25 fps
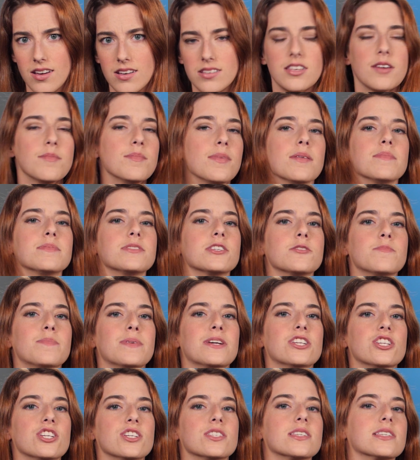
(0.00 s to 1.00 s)
Sometimes a
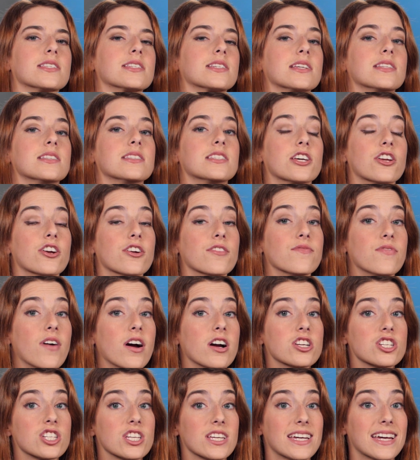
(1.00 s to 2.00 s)
species is considered
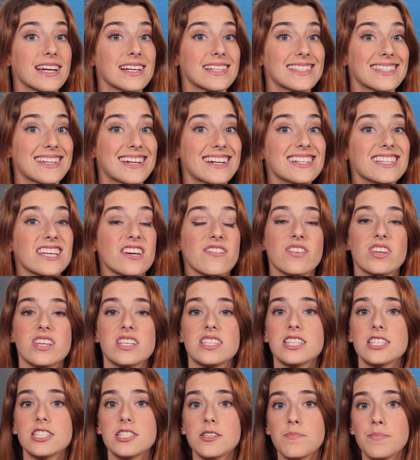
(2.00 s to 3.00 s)
functionally extinct if
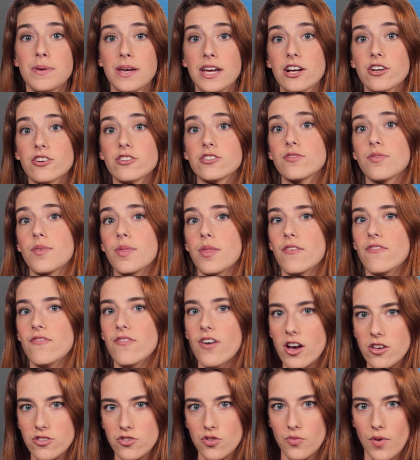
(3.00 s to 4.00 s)
it disappears from the
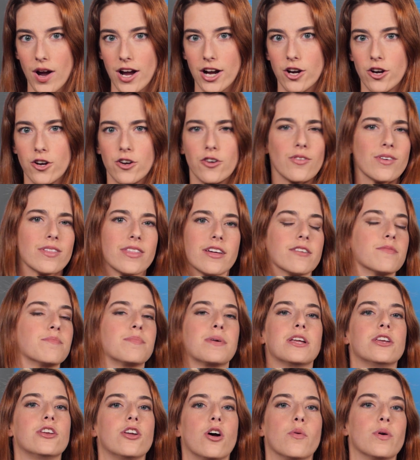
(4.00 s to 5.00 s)
fossil record or there have
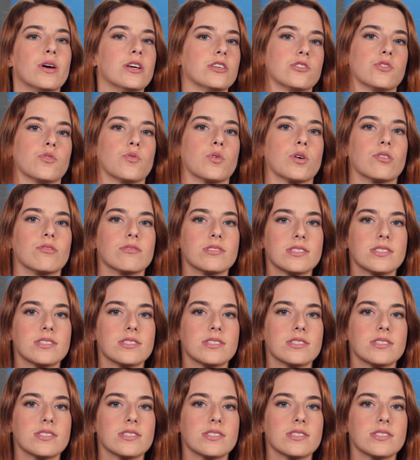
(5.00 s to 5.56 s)
been no historical